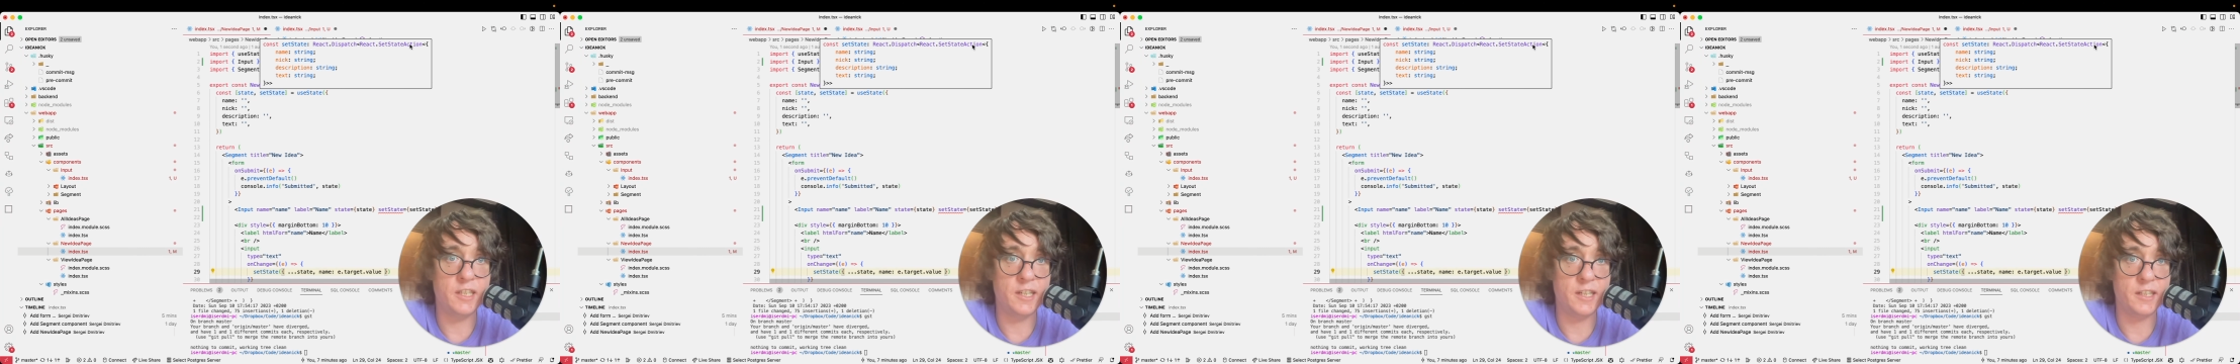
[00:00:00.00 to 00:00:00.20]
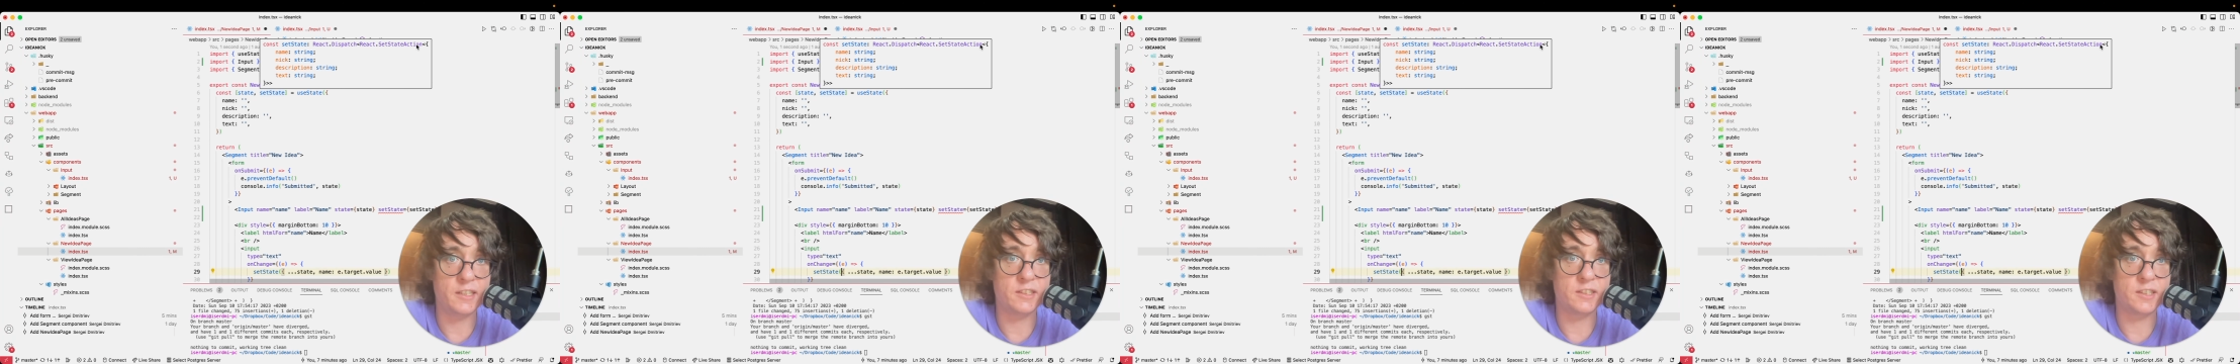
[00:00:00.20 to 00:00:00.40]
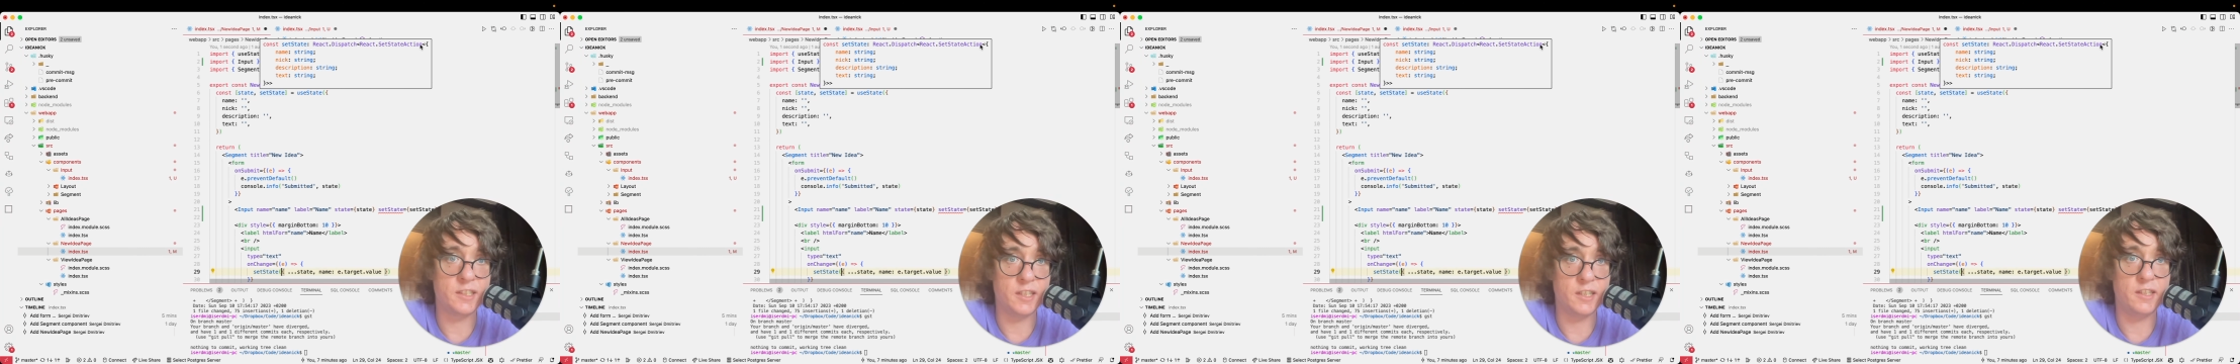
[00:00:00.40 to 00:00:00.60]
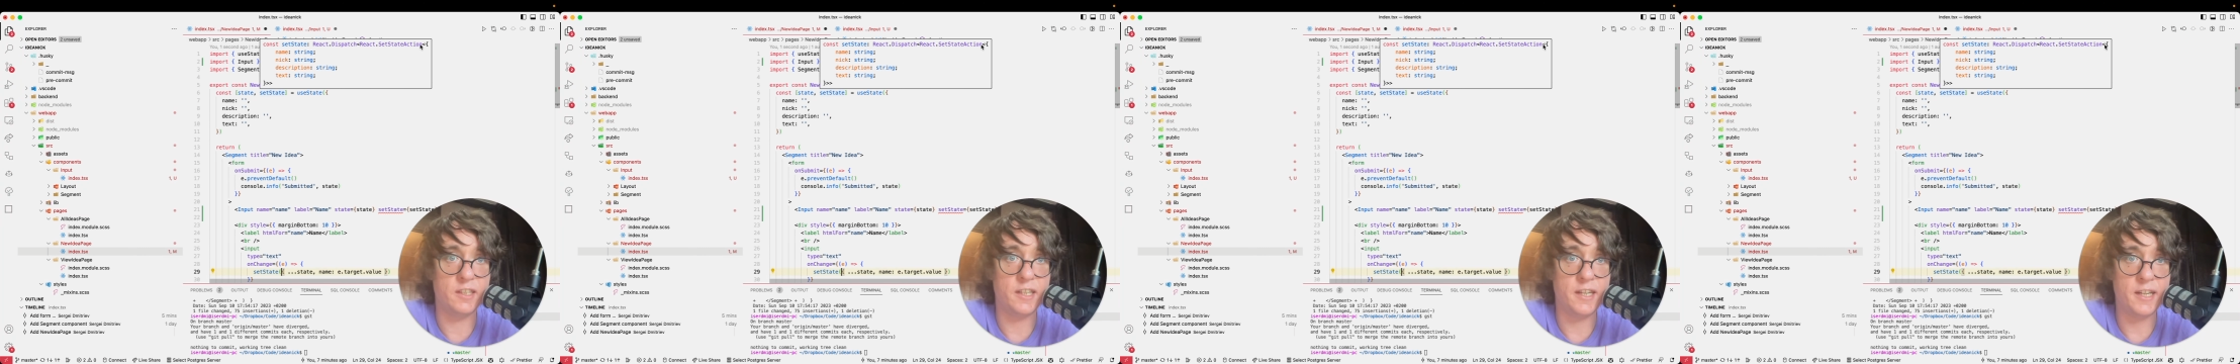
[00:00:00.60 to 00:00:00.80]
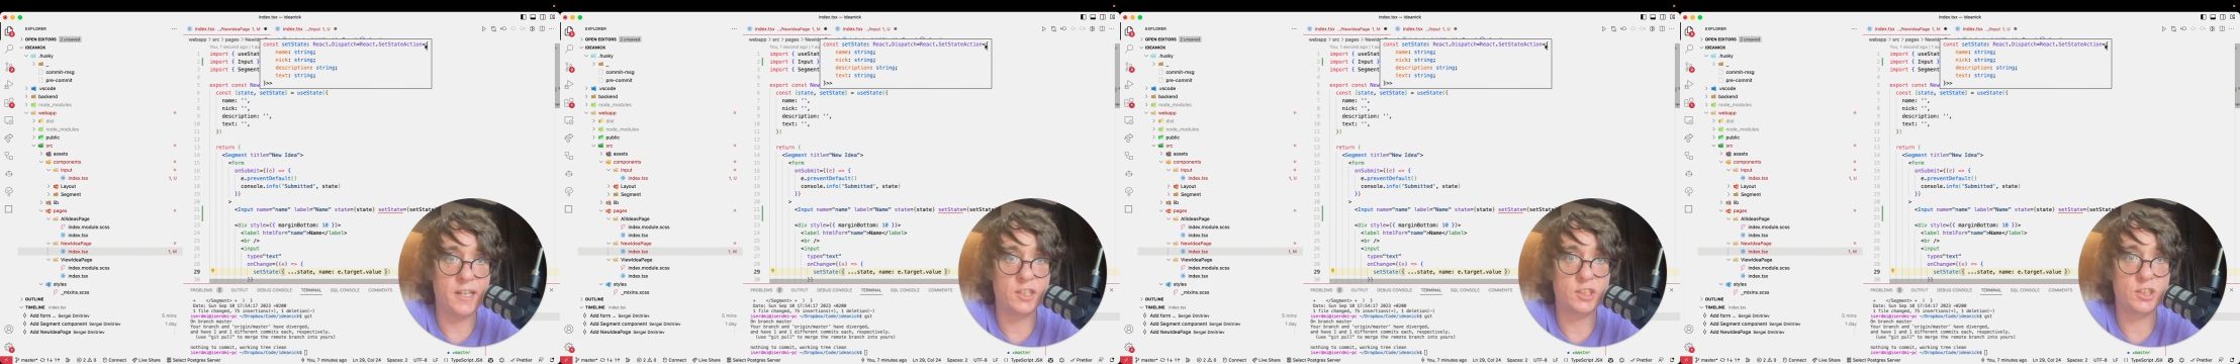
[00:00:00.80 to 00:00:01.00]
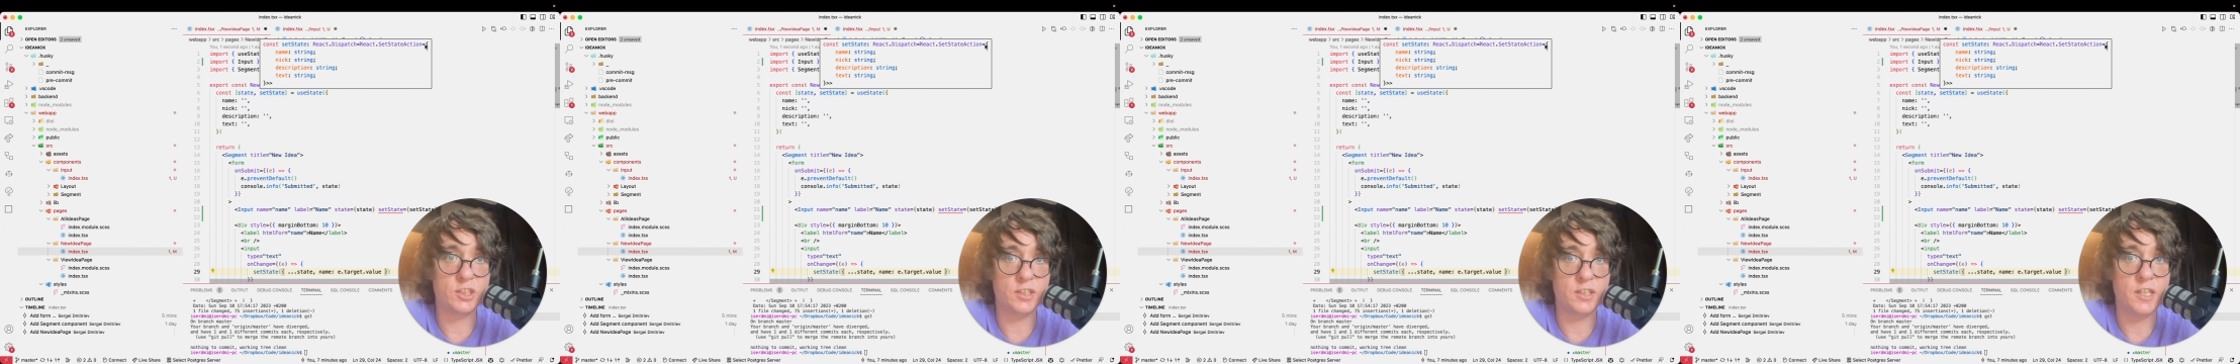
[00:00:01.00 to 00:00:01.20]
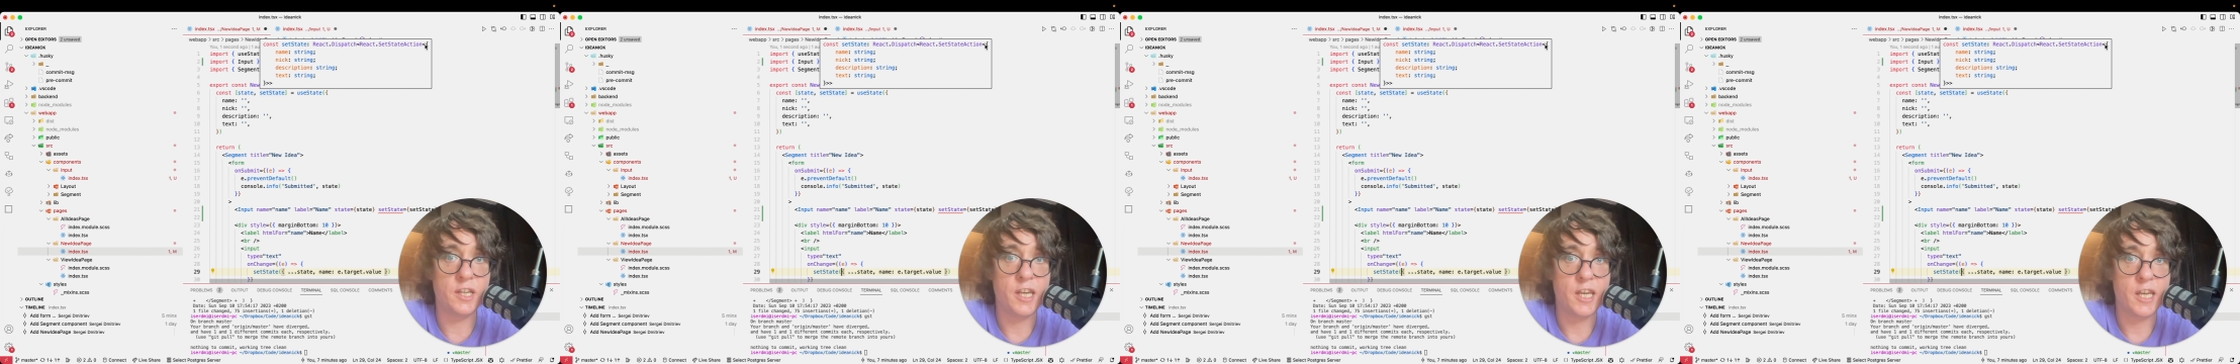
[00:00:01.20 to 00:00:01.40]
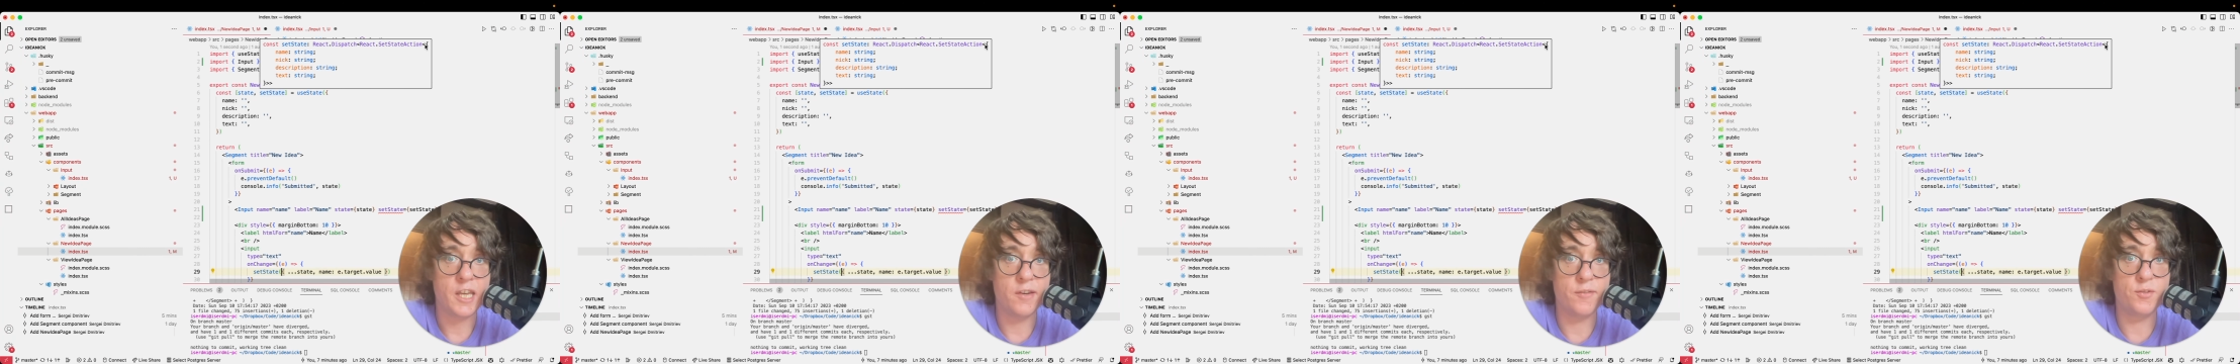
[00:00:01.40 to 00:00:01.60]
some React
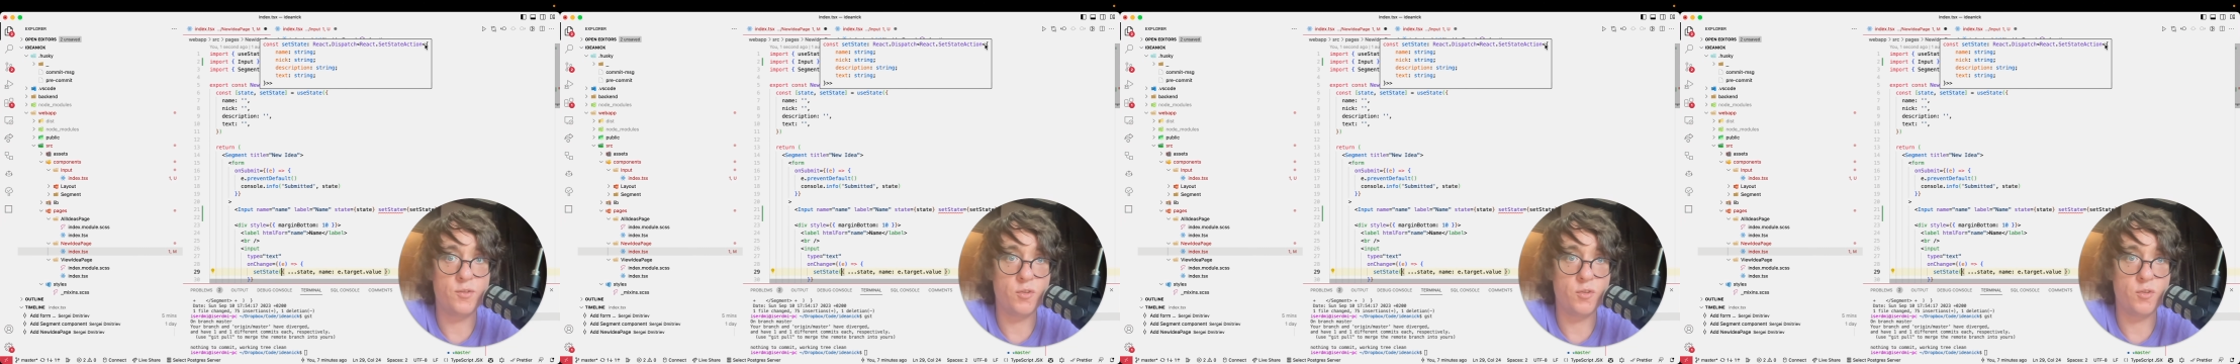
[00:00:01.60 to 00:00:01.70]
dispatch,